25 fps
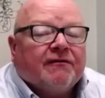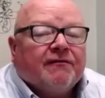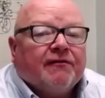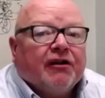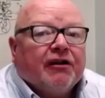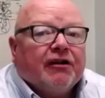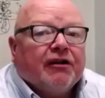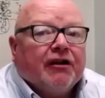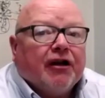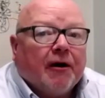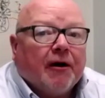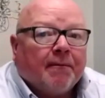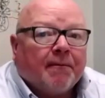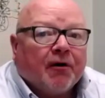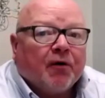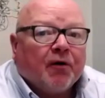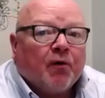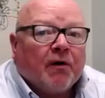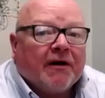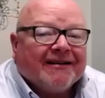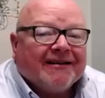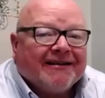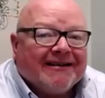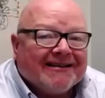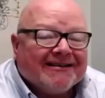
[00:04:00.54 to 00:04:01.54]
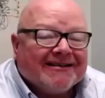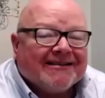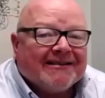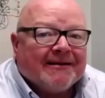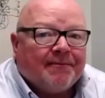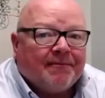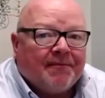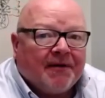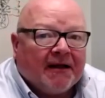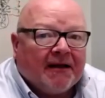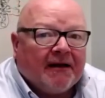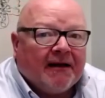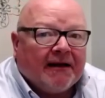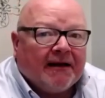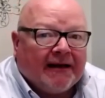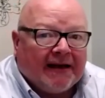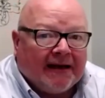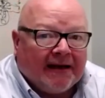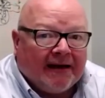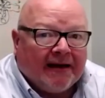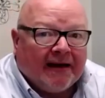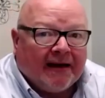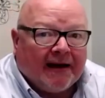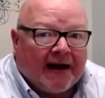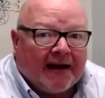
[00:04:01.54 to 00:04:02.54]
of the number one
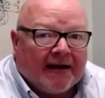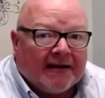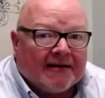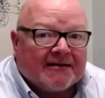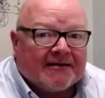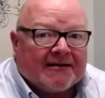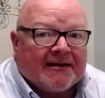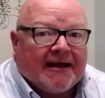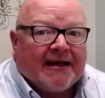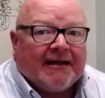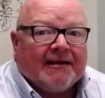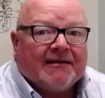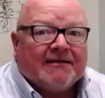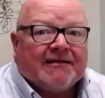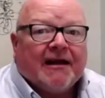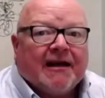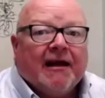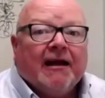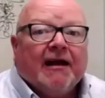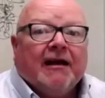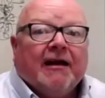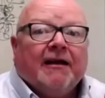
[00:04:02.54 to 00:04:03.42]
disability in the United States.